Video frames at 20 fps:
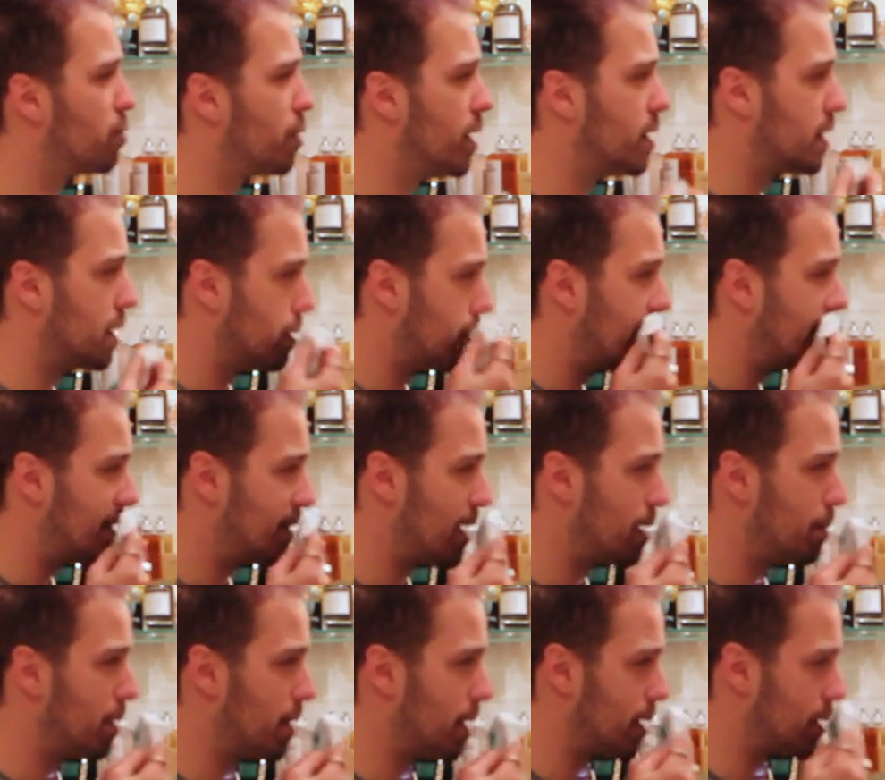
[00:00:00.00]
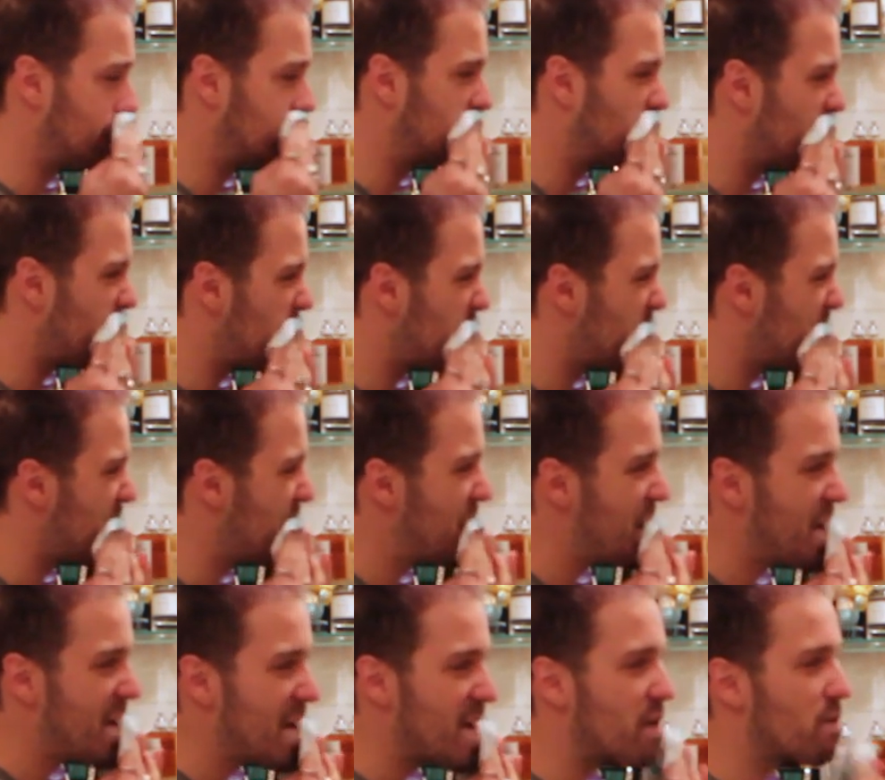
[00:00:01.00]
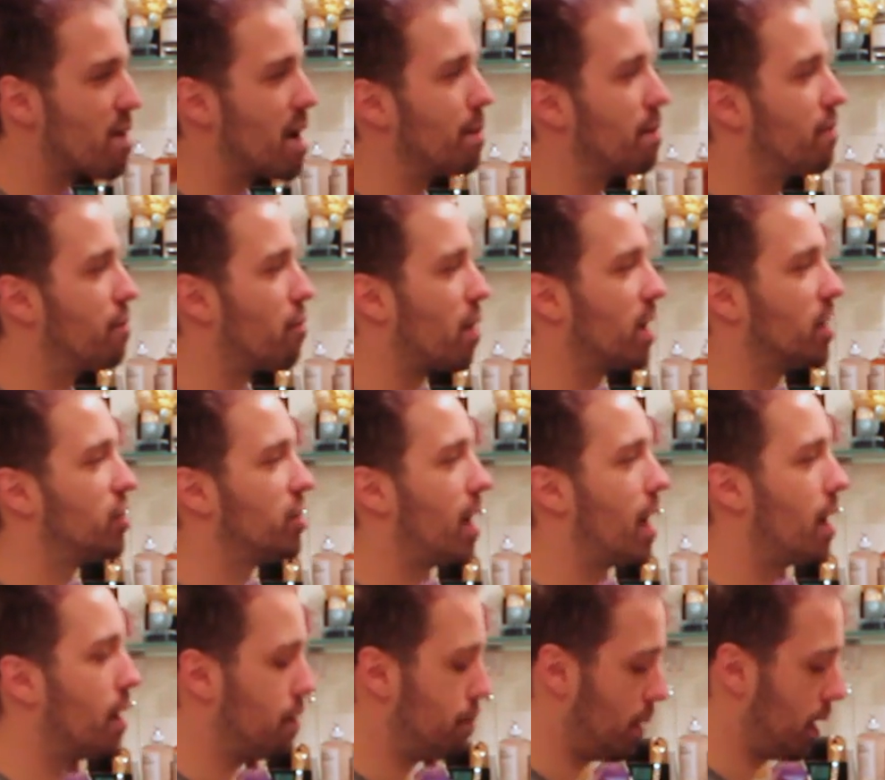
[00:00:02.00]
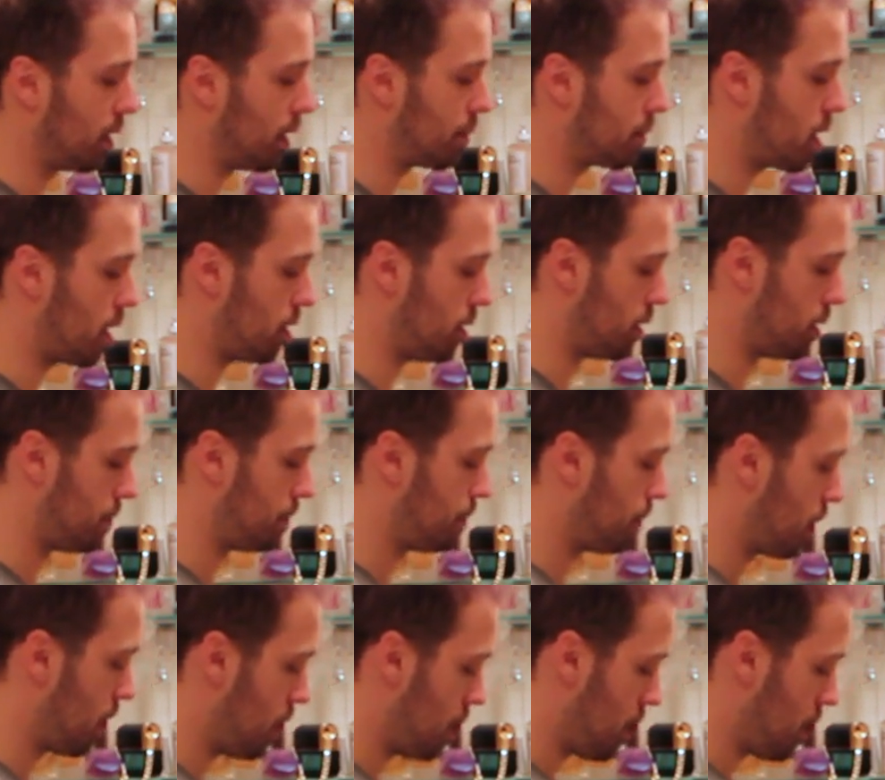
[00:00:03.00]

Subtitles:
super easy. They sent me this right before I shot my lip color